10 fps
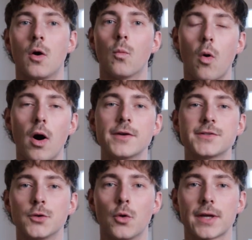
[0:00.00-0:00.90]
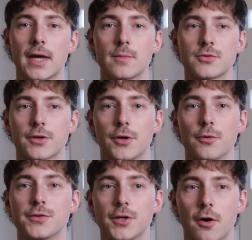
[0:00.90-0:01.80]
Why is the Nordic hamstring
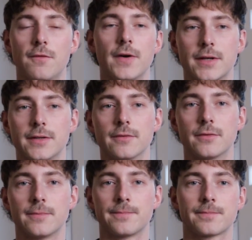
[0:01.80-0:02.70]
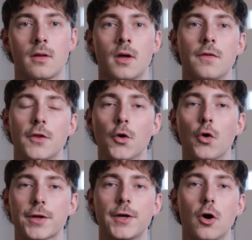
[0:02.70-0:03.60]
curl so effective? The
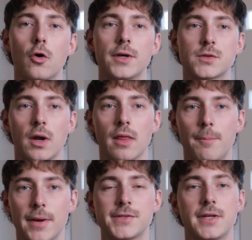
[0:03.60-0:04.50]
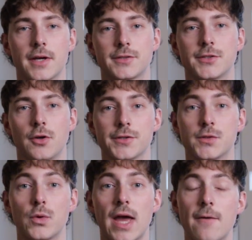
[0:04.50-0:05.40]
Nordic curl is one of the best
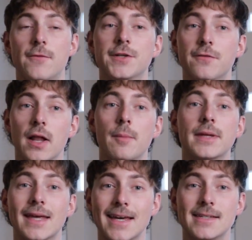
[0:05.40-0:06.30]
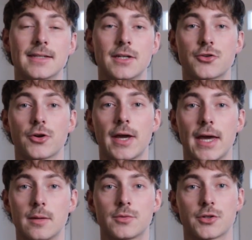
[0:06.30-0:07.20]
exercises we have for developing eccentric
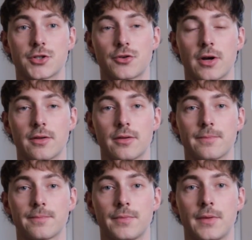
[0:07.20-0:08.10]
hamstring strength.